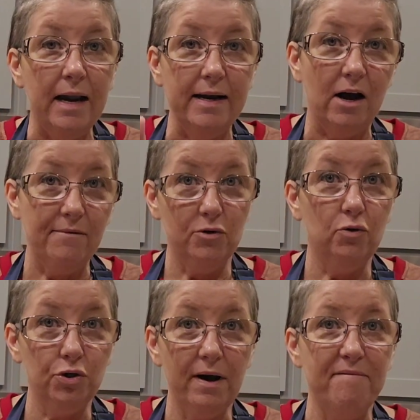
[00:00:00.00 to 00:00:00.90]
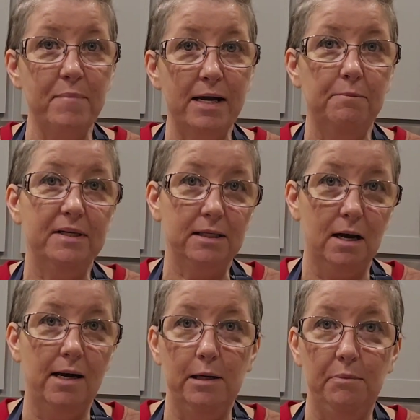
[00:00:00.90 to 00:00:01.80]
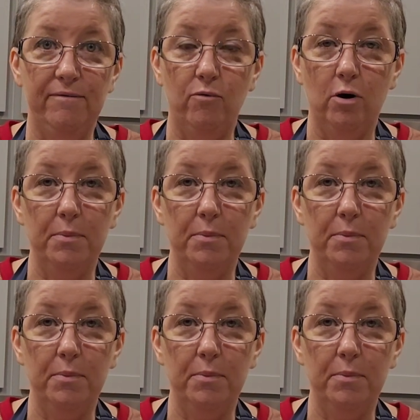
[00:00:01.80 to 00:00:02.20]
Now, I've told you I've made biscotti before,